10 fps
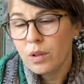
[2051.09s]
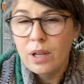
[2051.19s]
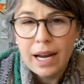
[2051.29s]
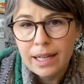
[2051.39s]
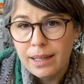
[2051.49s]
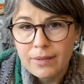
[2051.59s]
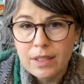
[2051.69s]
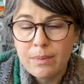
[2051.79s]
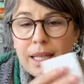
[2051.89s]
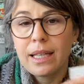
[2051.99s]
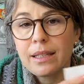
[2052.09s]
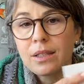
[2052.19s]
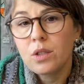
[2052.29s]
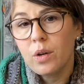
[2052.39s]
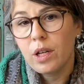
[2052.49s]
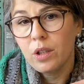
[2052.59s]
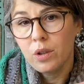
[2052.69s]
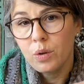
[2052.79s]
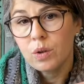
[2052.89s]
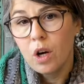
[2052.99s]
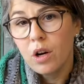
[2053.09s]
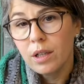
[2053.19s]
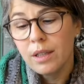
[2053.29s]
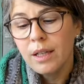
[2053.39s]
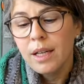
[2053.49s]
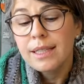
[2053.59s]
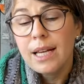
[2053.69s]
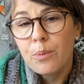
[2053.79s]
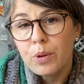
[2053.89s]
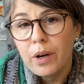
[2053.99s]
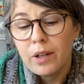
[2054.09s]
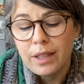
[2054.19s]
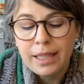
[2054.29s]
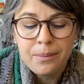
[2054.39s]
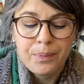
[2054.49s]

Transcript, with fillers: kind of give some heat so it glues on temporarily.